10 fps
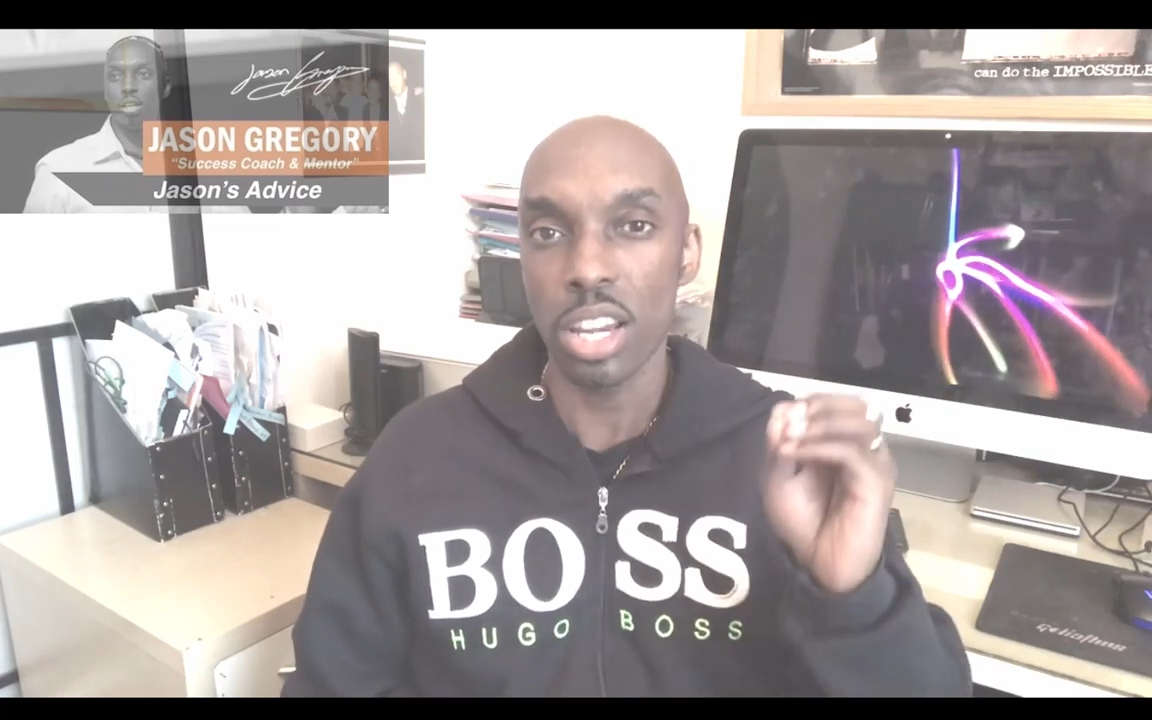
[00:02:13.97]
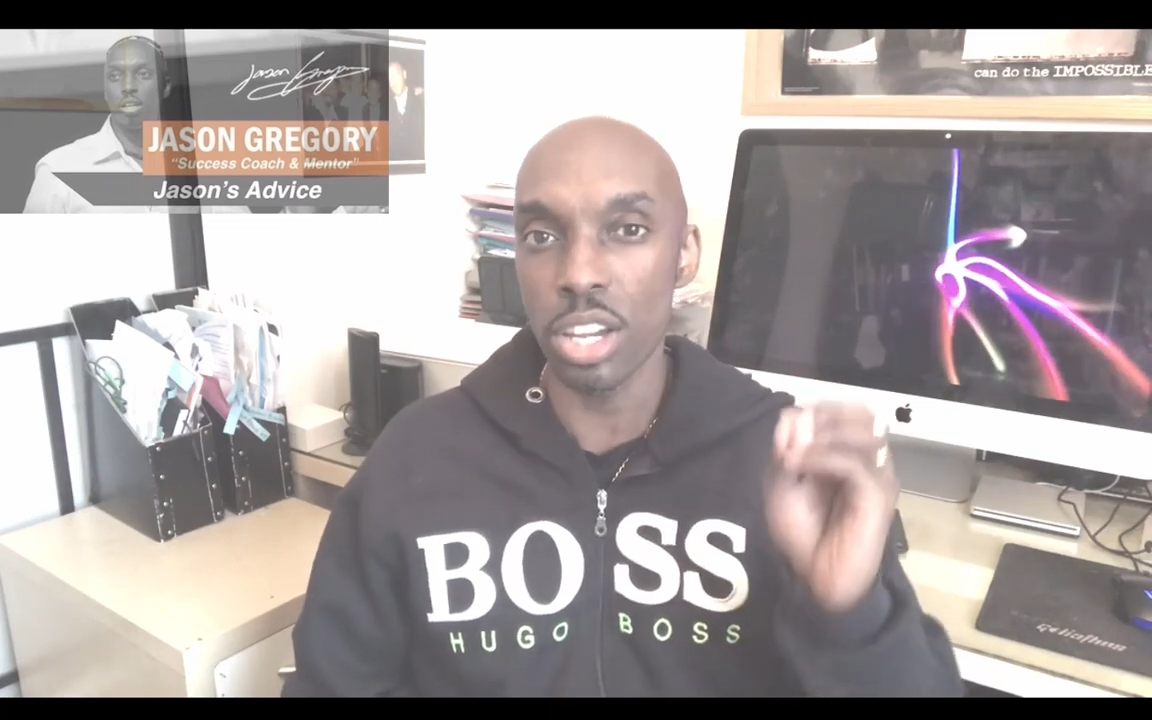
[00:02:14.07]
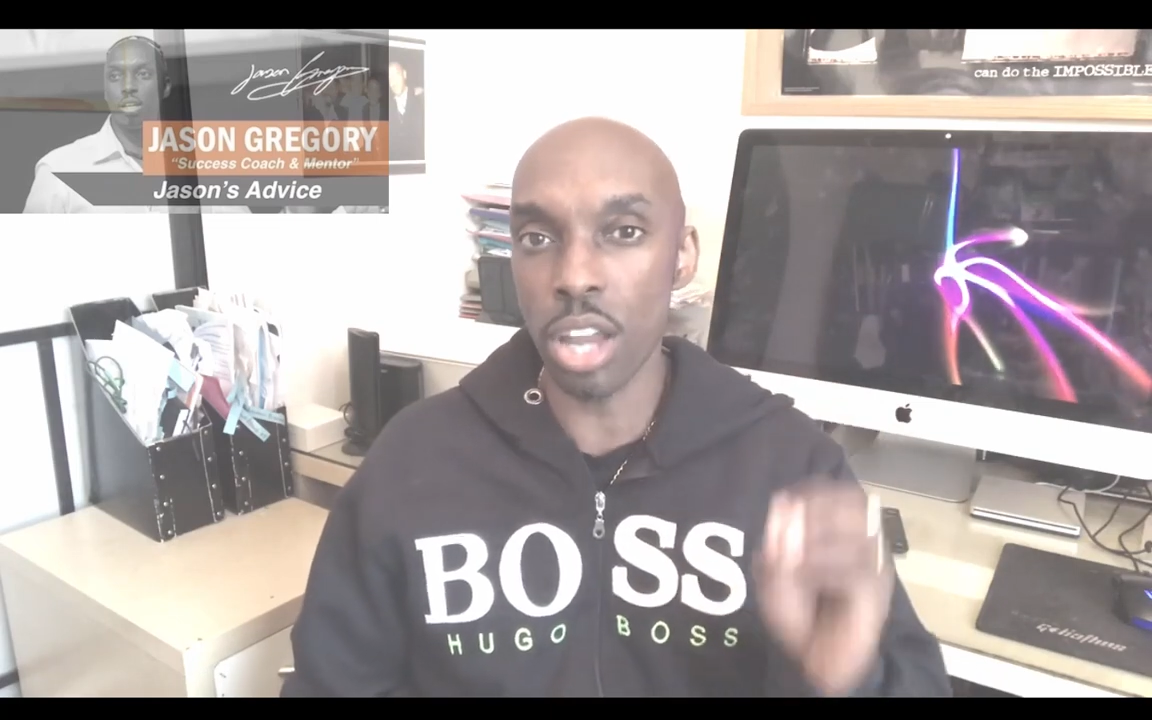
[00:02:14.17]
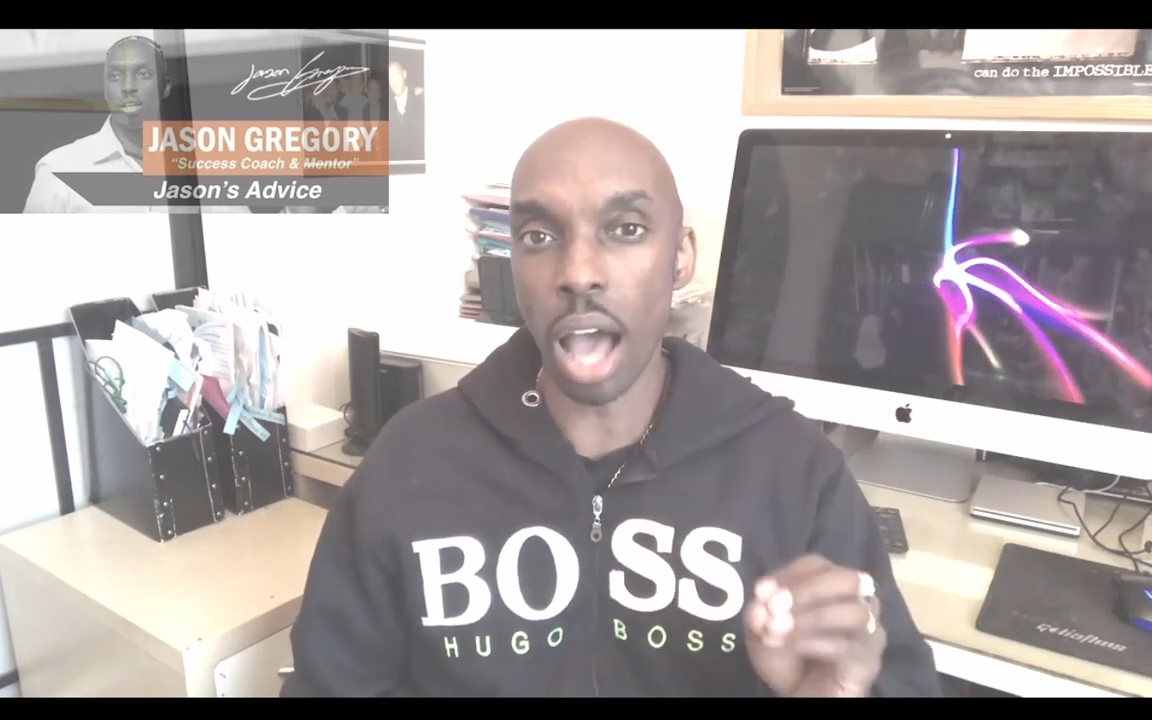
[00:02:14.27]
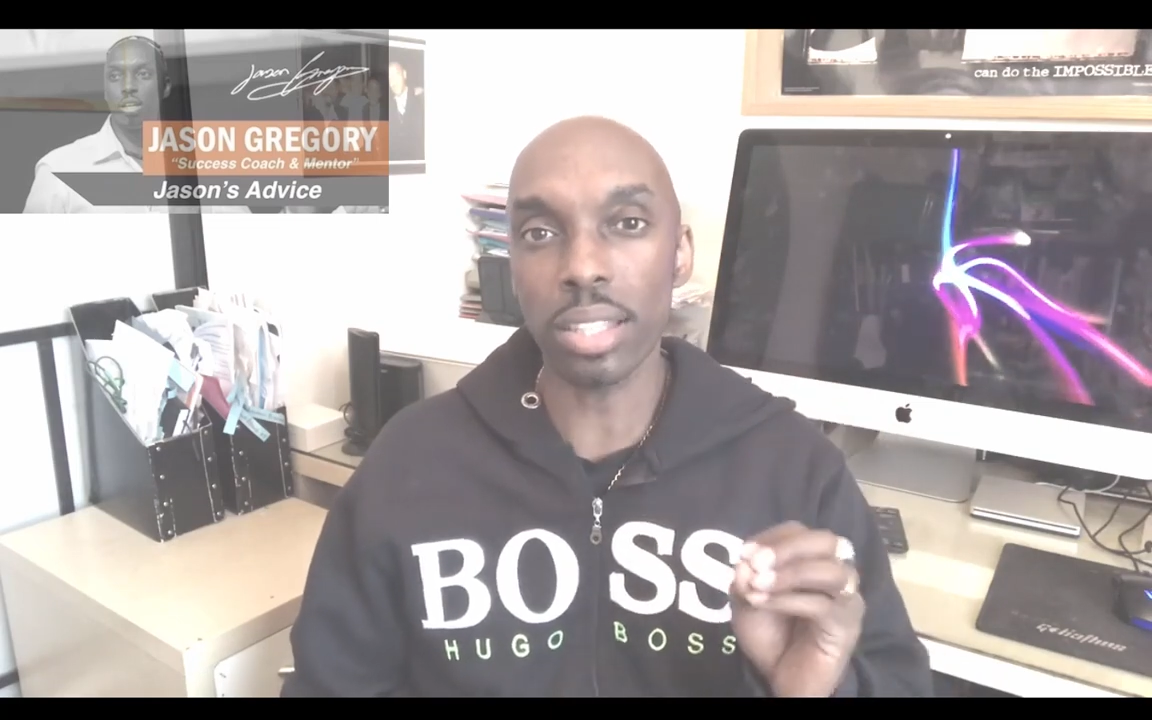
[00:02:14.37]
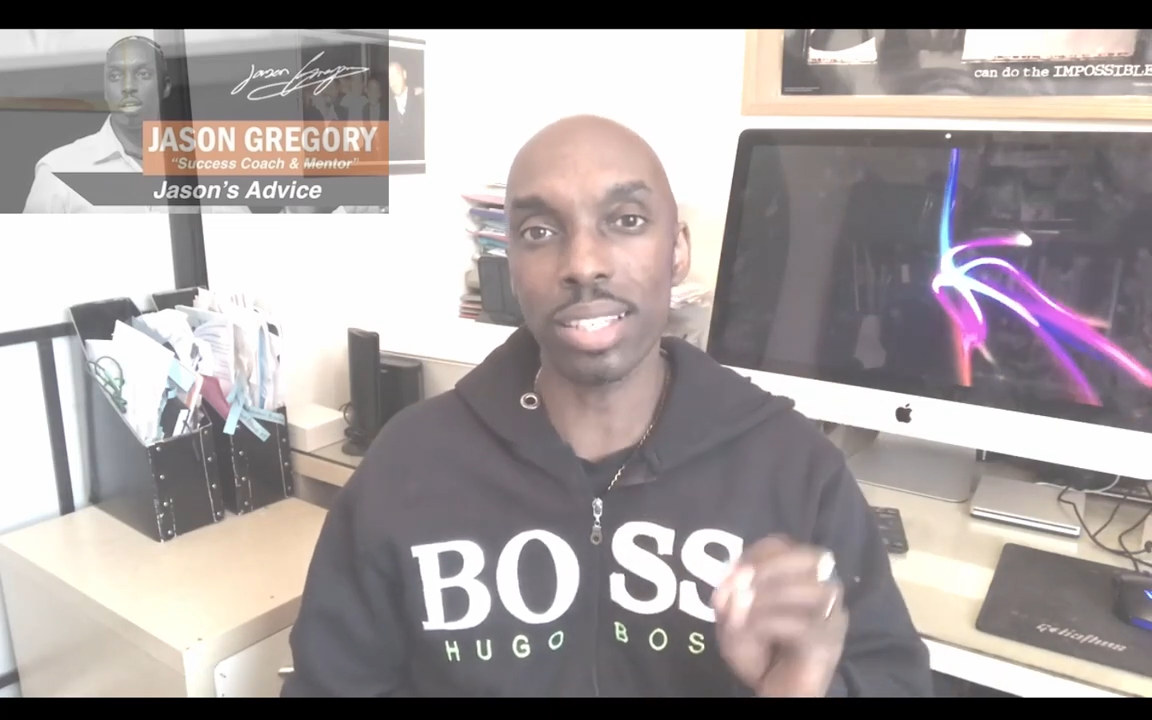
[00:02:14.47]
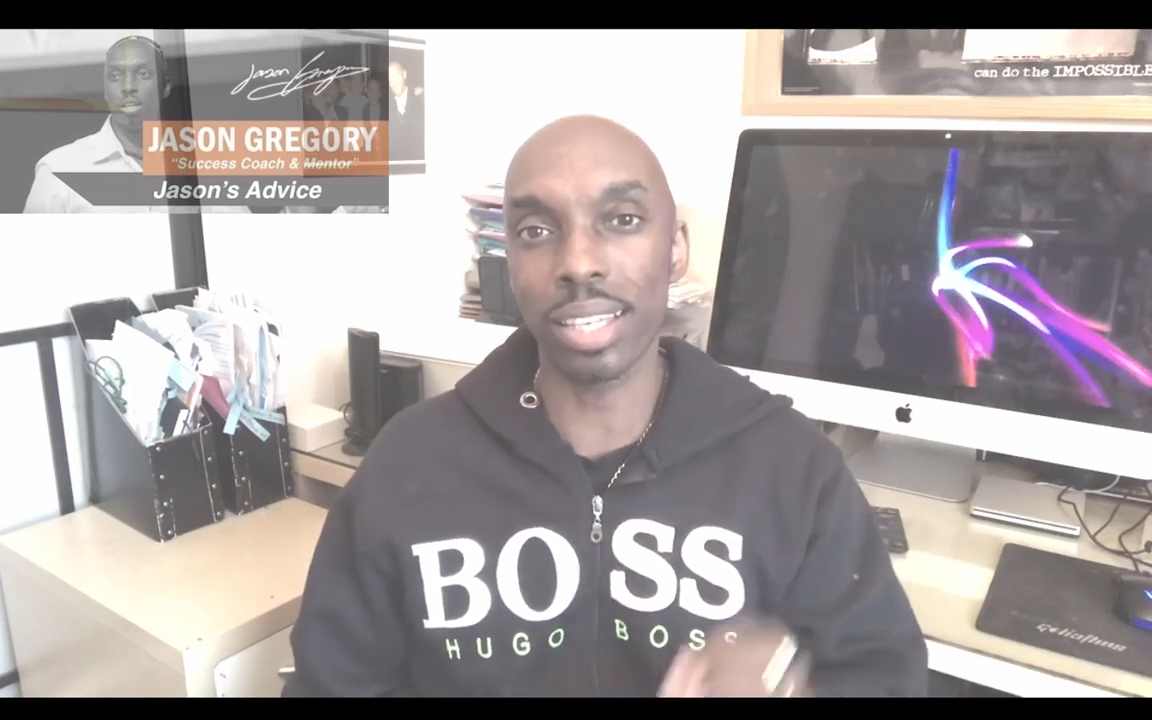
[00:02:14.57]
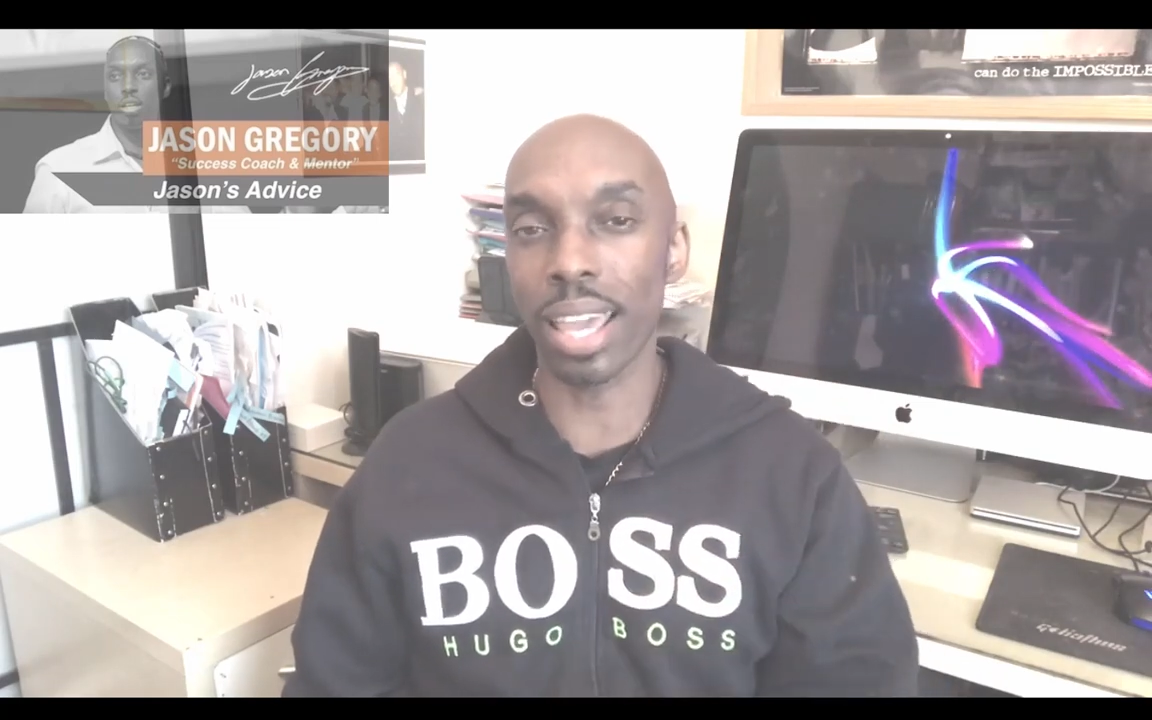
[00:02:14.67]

not to